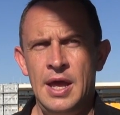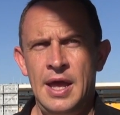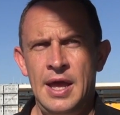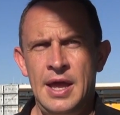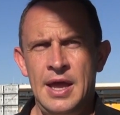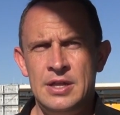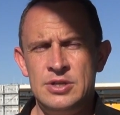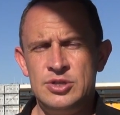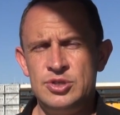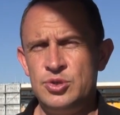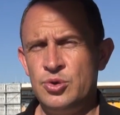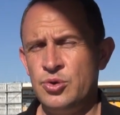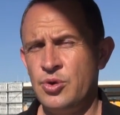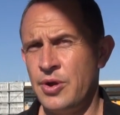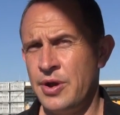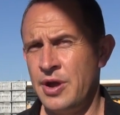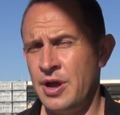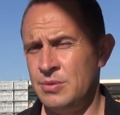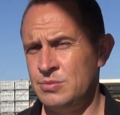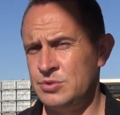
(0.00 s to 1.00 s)
and still
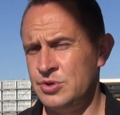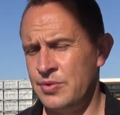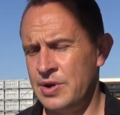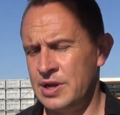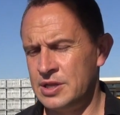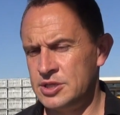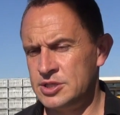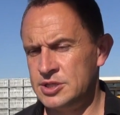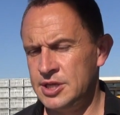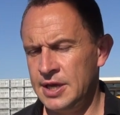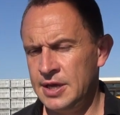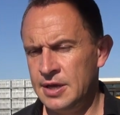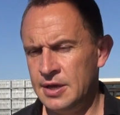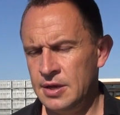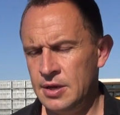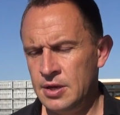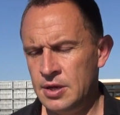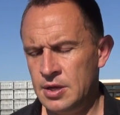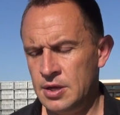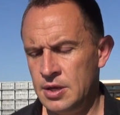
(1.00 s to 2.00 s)
got home to run
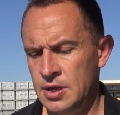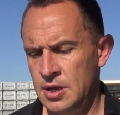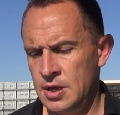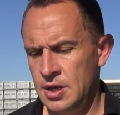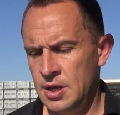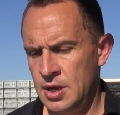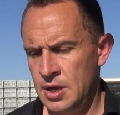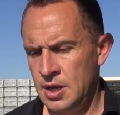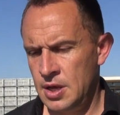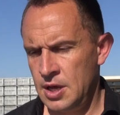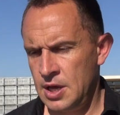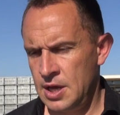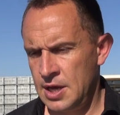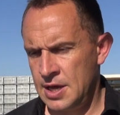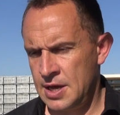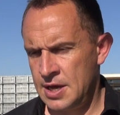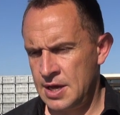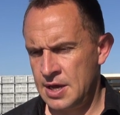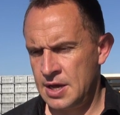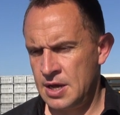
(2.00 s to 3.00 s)
second.
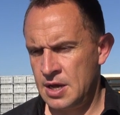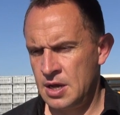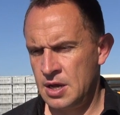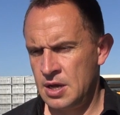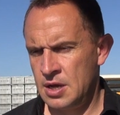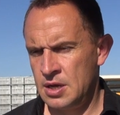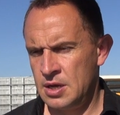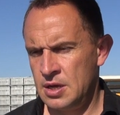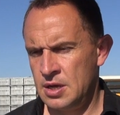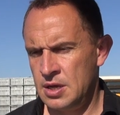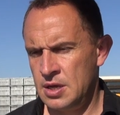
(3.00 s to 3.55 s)
Yeah,